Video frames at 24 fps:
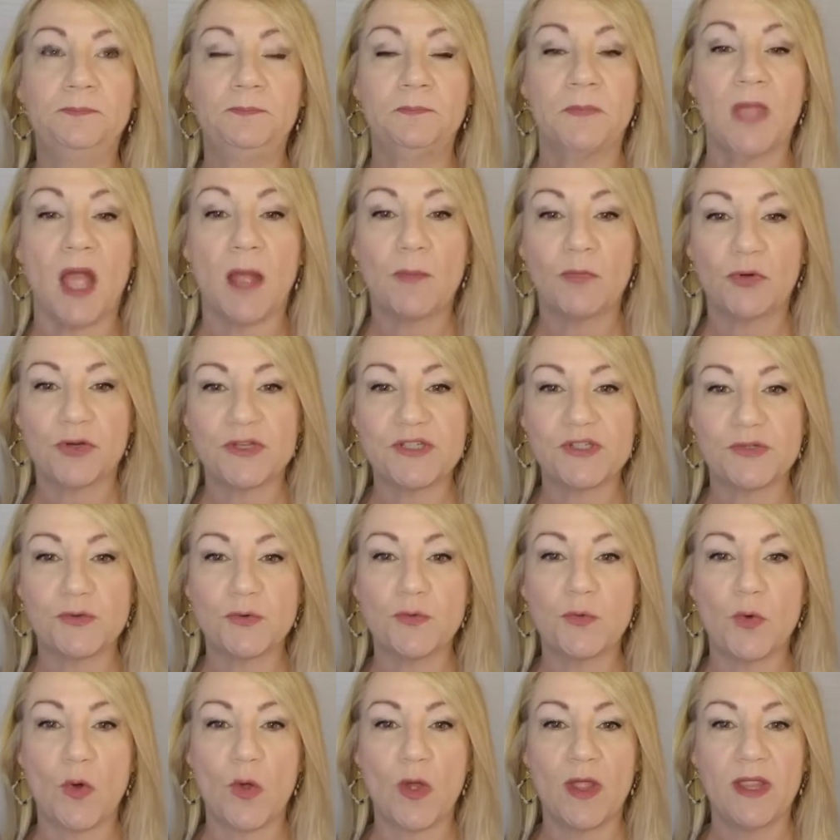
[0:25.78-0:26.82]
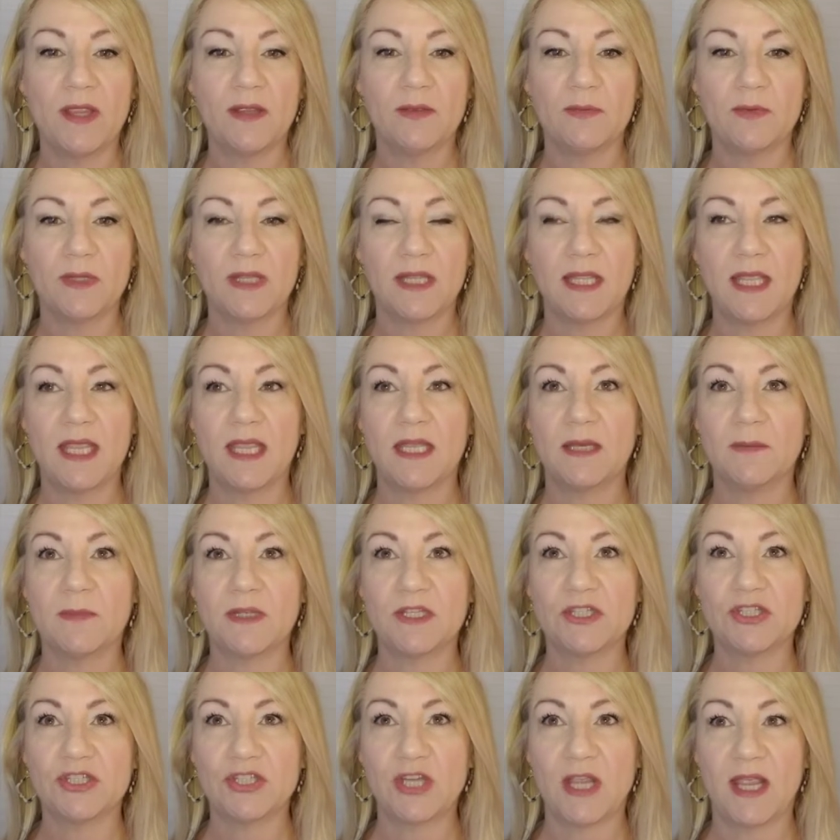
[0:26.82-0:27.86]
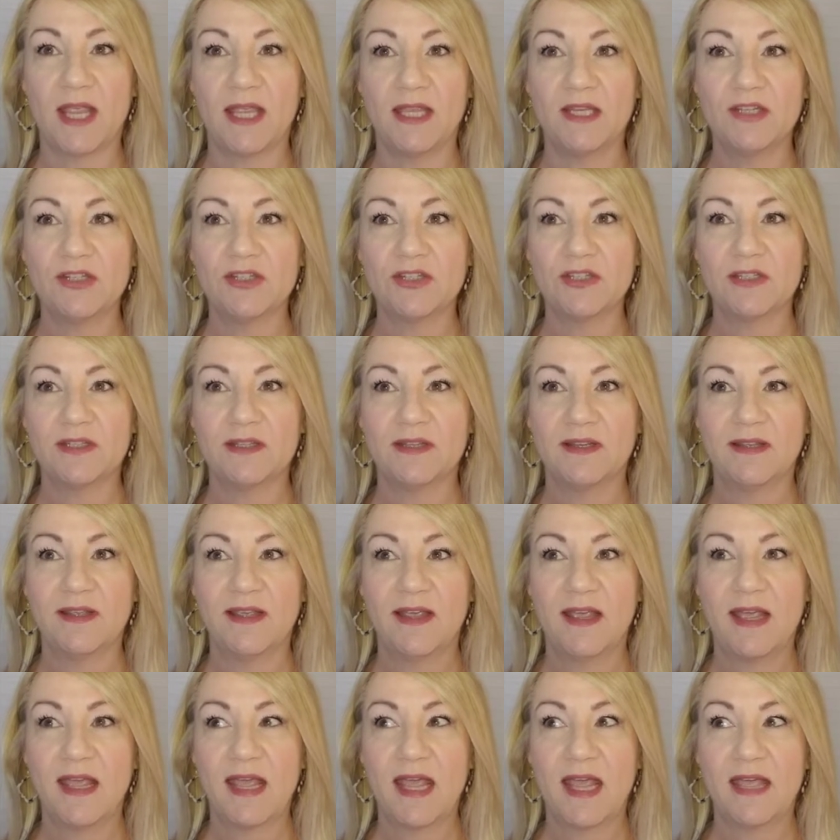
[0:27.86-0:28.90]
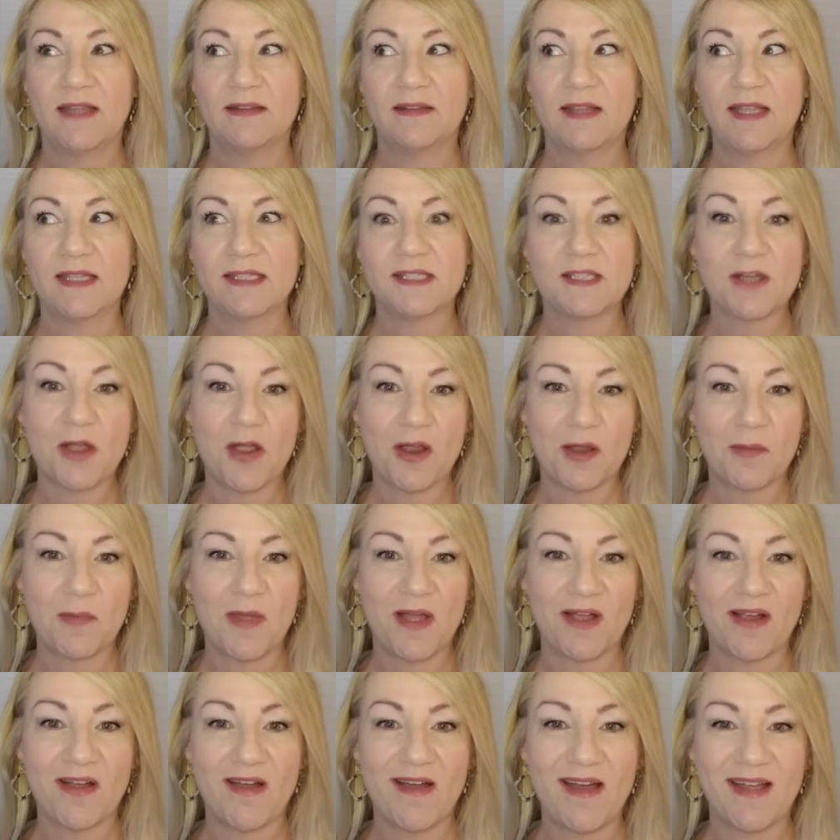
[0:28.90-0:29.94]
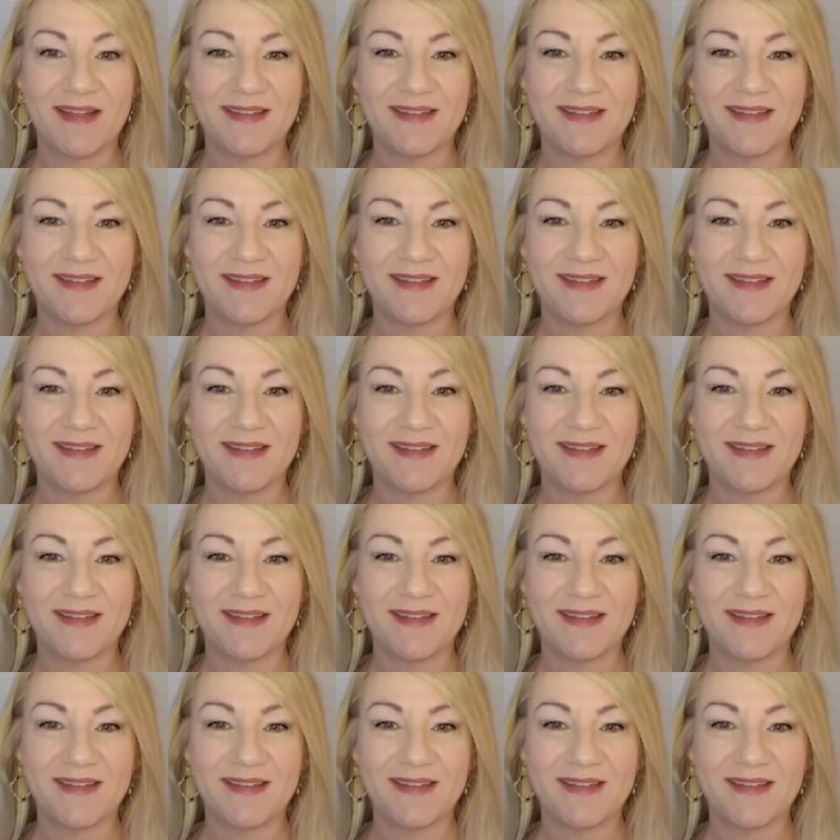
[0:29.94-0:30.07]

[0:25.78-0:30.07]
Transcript: I'm Crystal Roy with the Kingdom Exchange, and let's talk about God.